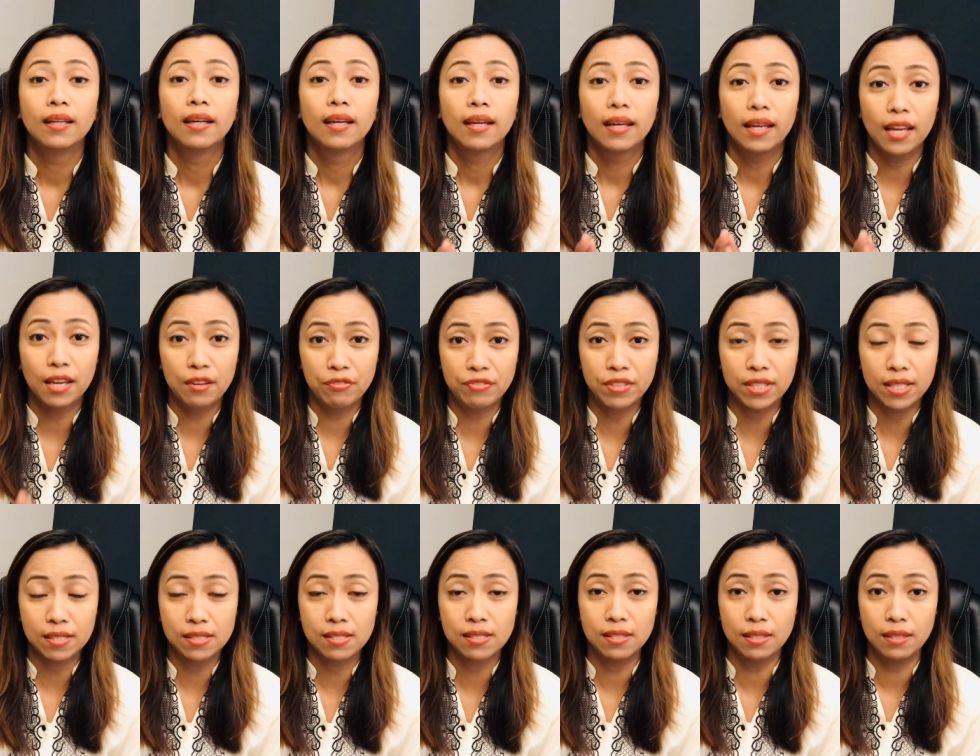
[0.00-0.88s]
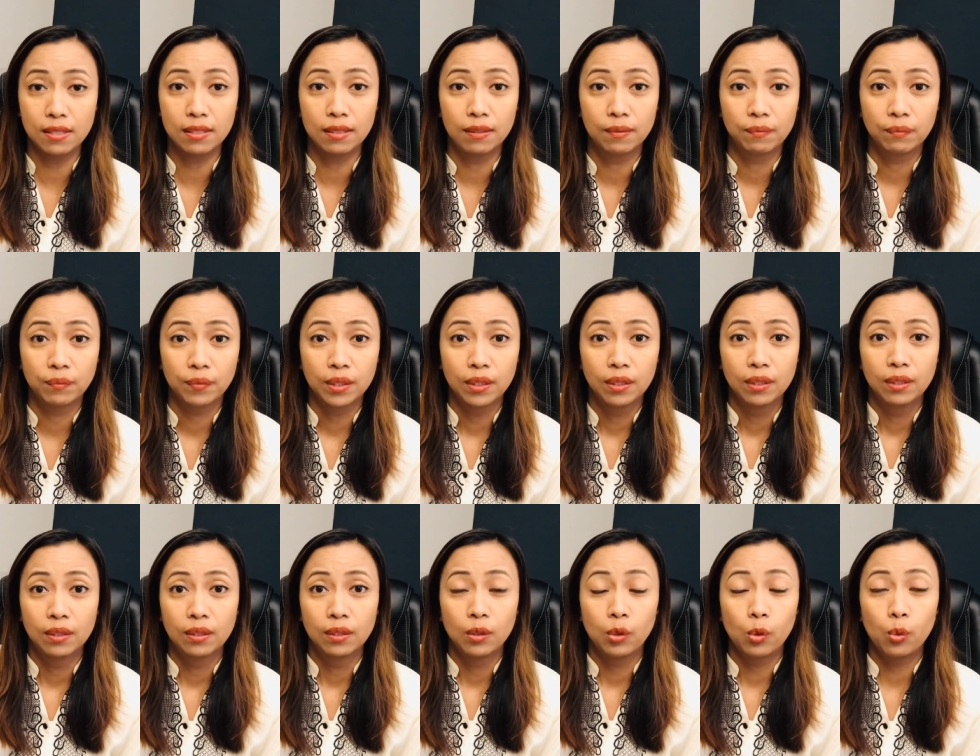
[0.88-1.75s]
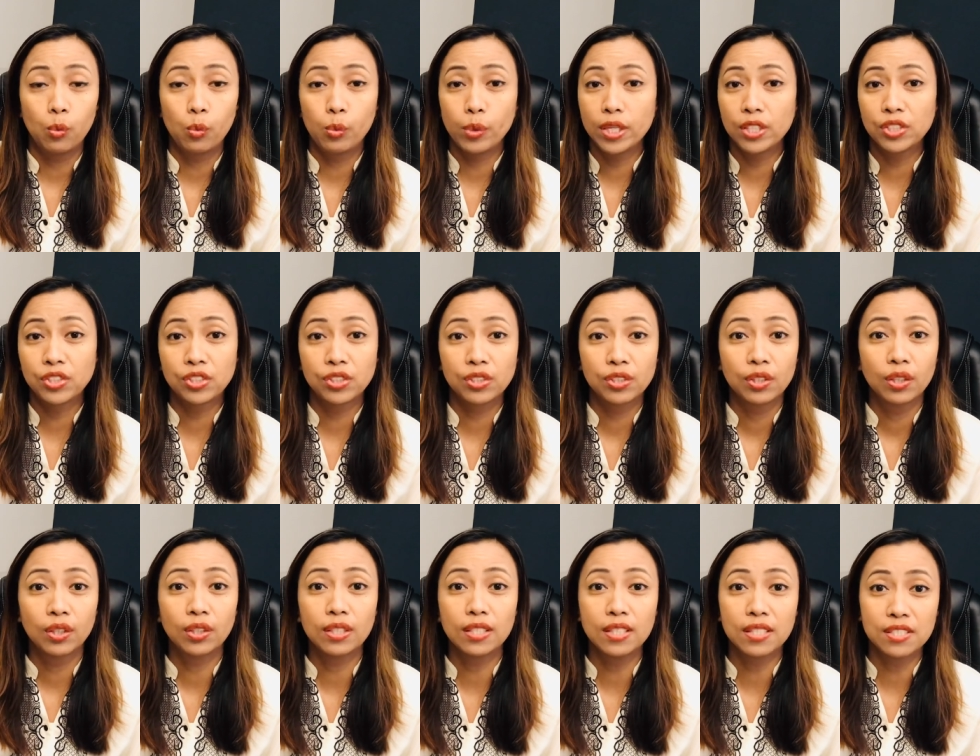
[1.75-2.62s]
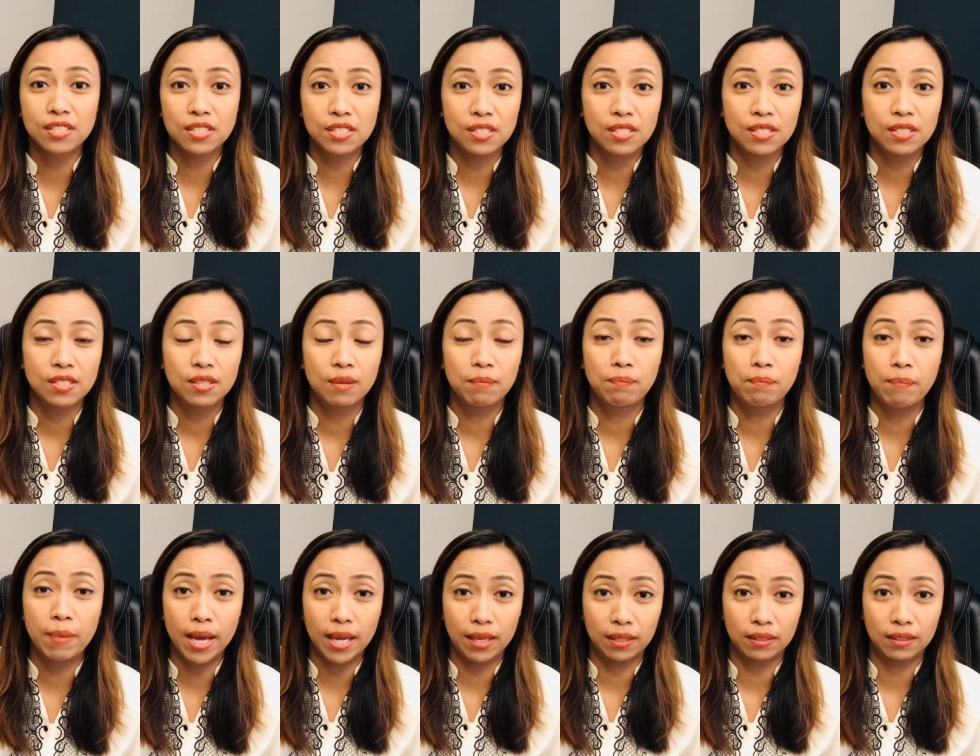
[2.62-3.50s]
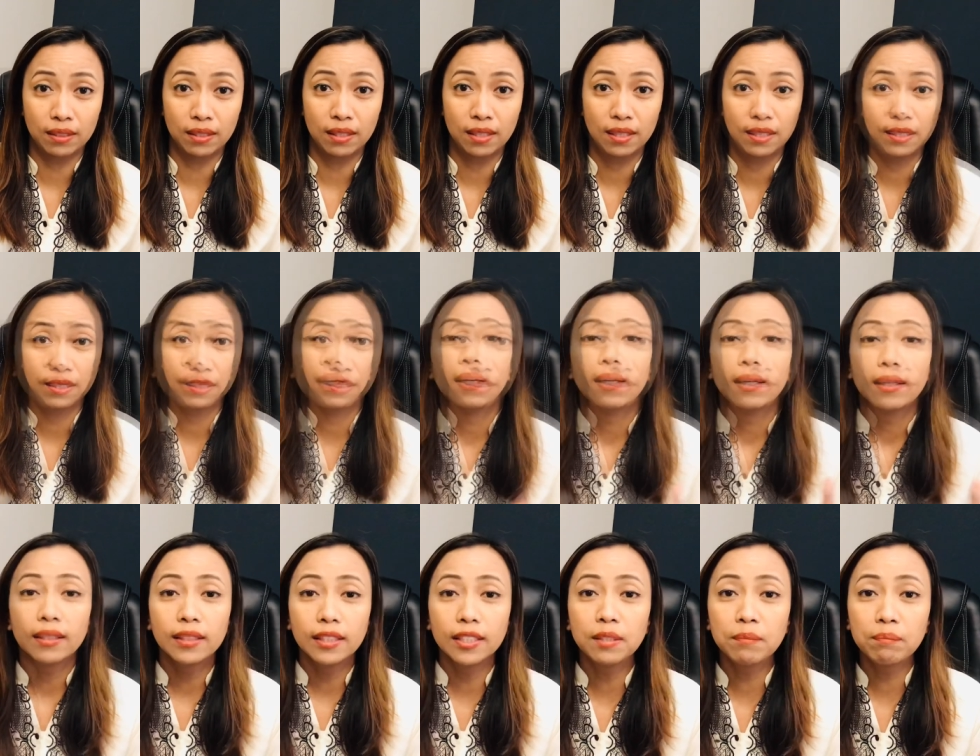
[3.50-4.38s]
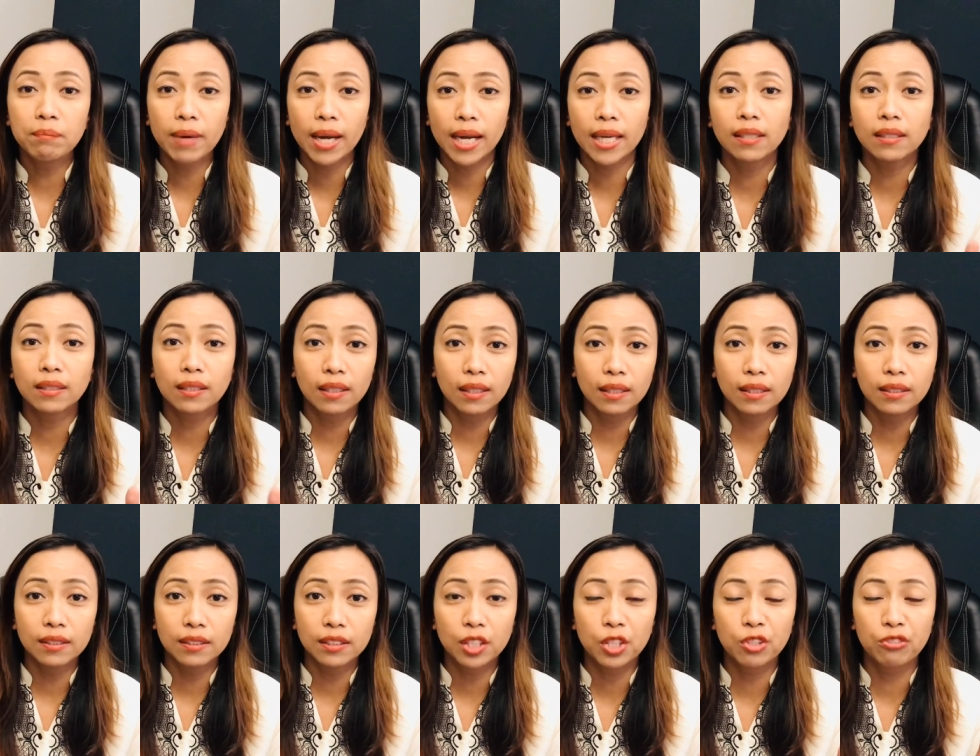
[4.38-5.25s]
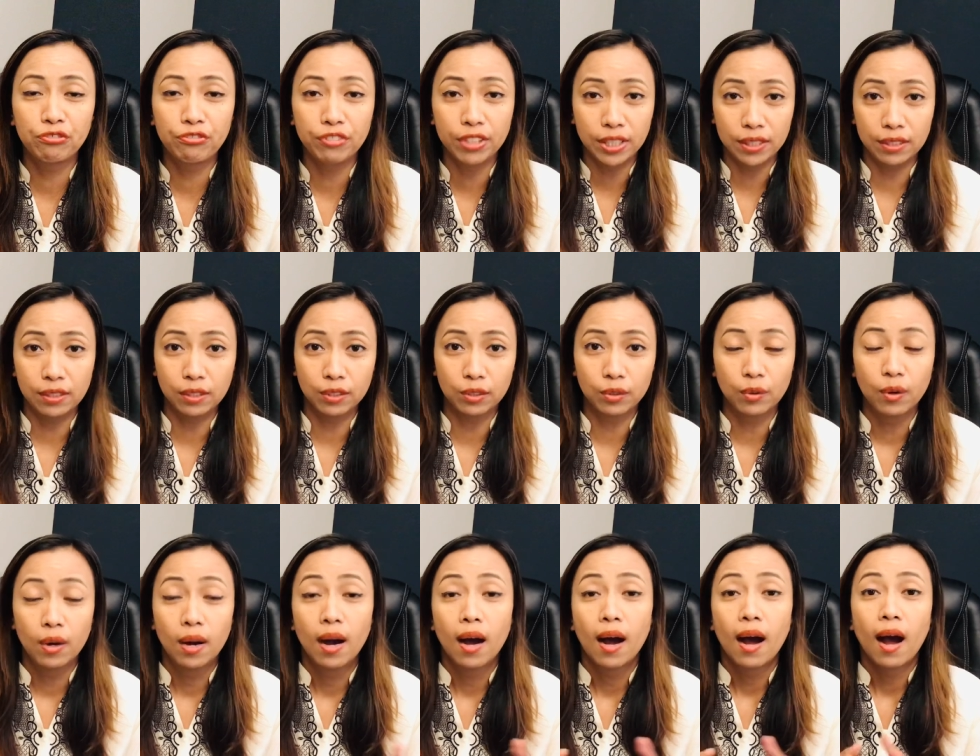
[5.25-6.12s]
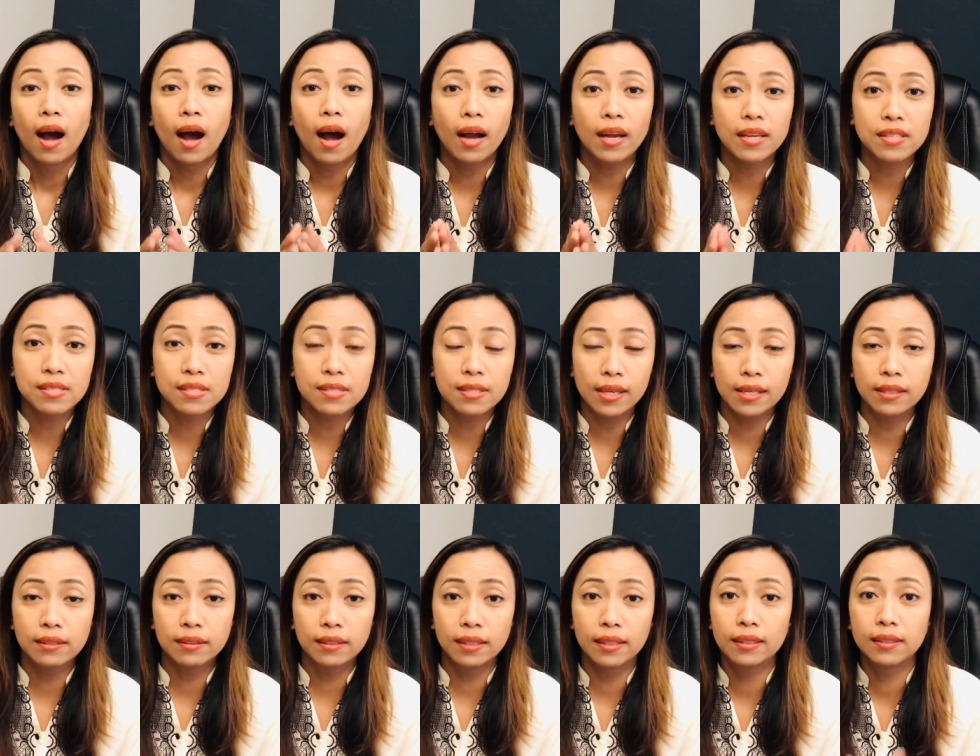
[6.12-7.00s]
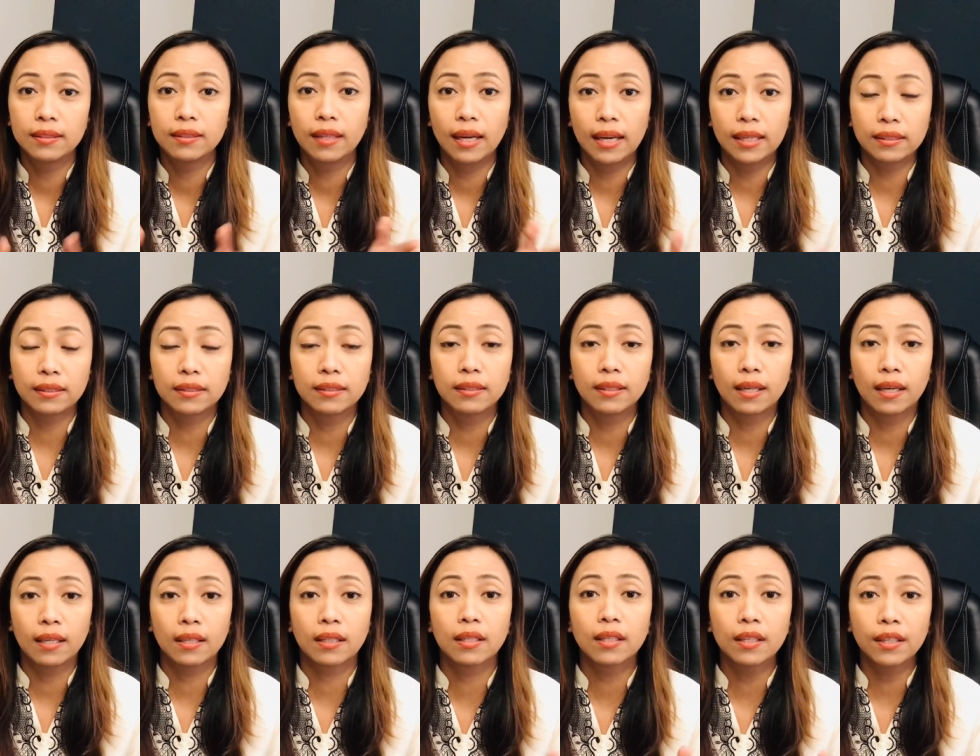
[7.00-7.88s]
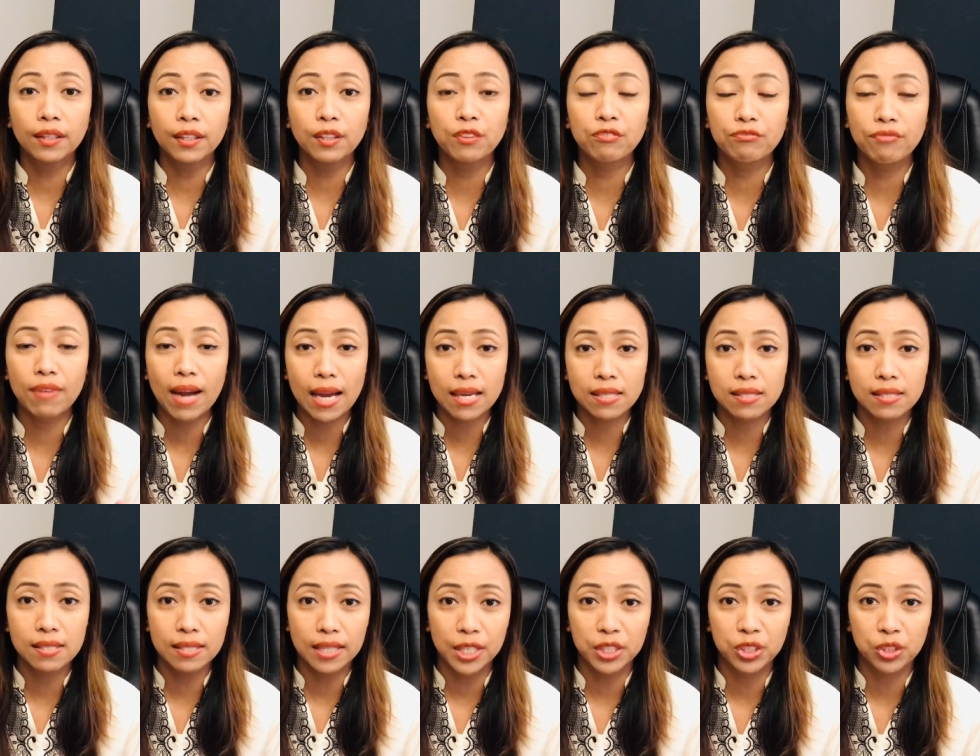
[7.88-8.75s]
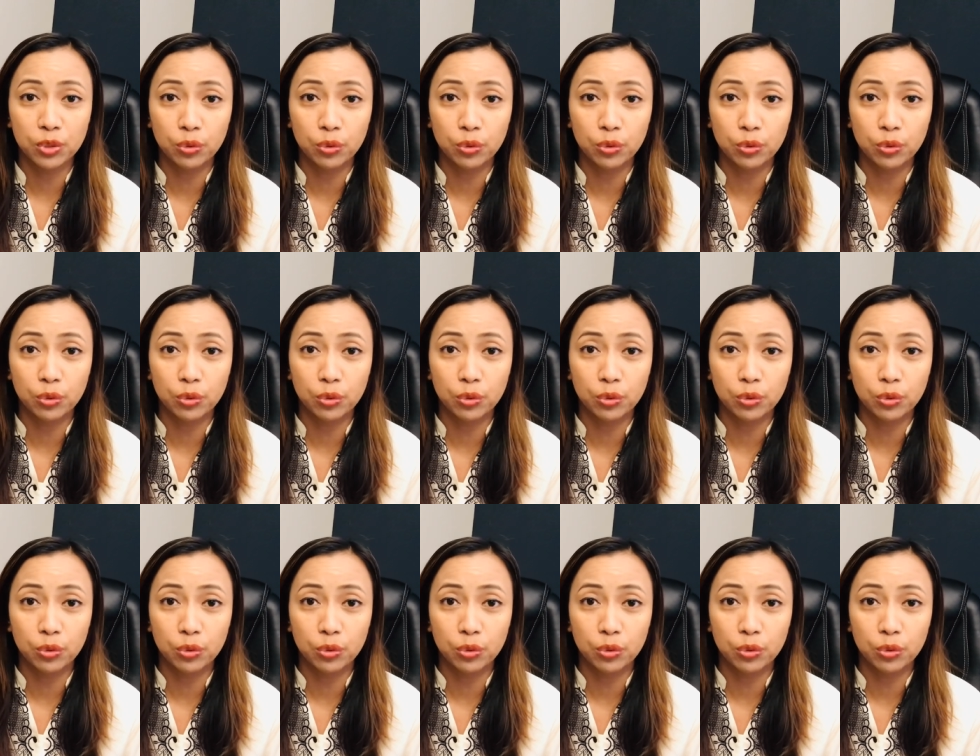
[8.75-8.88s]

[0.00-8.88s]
efficacy? Which is better? In my earlier video, I stated that the current vaccination